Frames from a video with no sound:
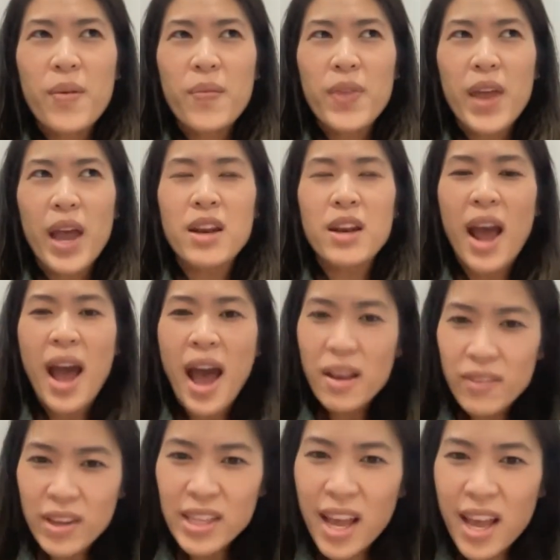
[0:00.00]
and
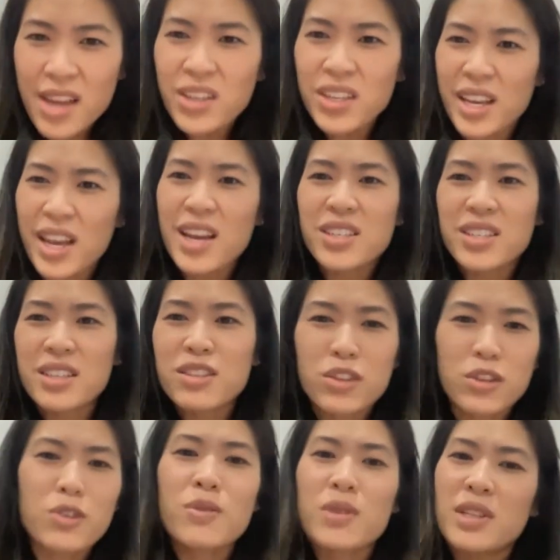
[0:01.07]
having that education
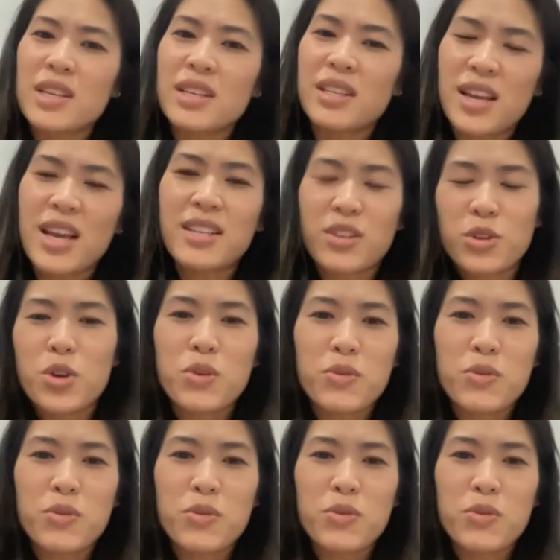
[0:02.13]
too in the States, so
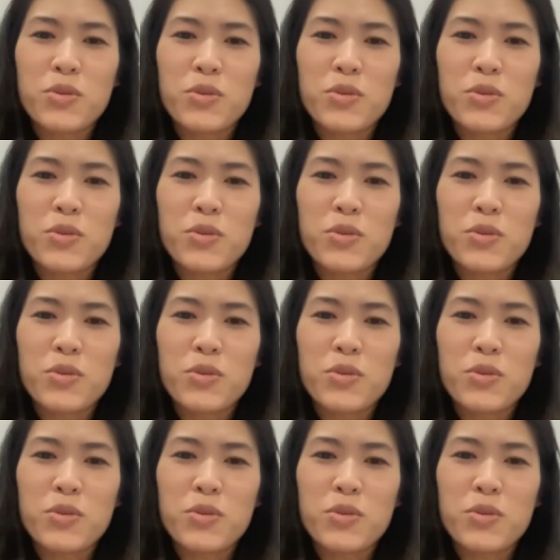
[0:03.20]
you